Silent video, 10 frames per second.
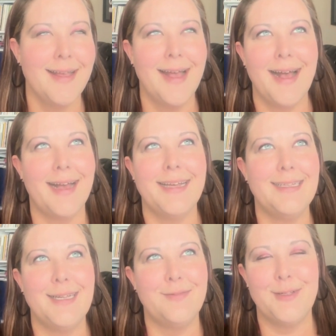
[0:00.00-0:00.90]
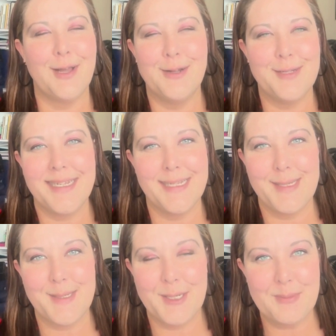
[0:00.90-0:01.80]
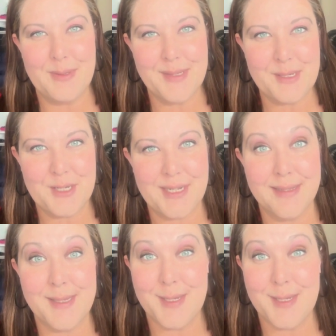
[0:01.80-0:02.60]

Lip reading: high-level artistic musicians